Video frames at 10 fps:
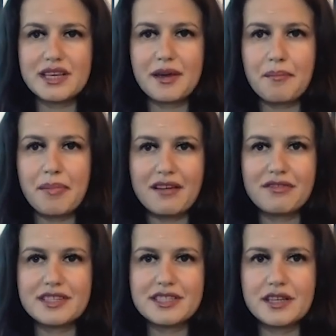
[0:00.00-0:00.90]
same path
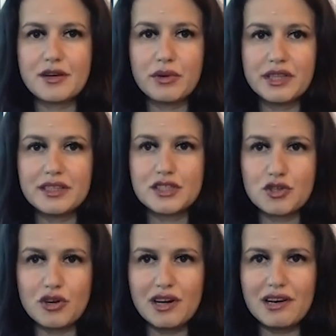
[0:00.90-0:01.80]
as wind and solar.